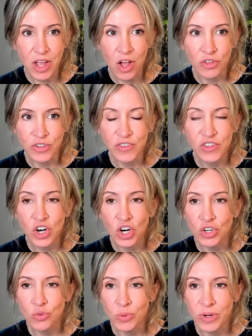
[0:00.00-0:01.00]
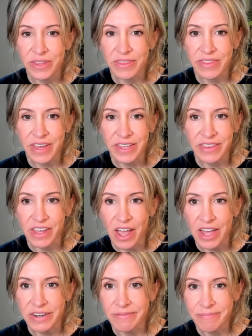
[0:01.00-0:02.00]
I'll just start with uh, the
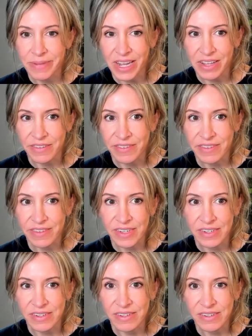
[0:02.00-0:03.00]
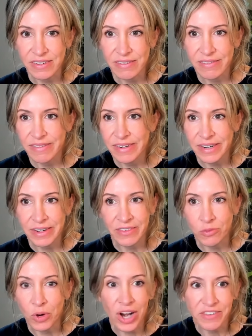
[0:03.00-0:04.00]
gut, because it
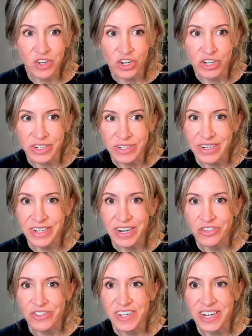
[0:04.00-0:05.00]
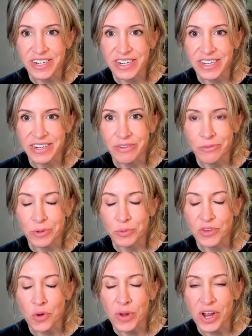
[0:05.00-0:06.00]
it's where I started in understanding what
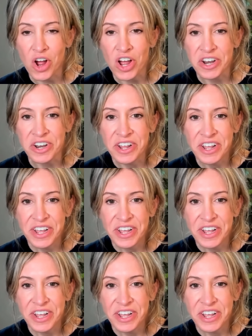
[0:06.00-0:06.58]
was going on.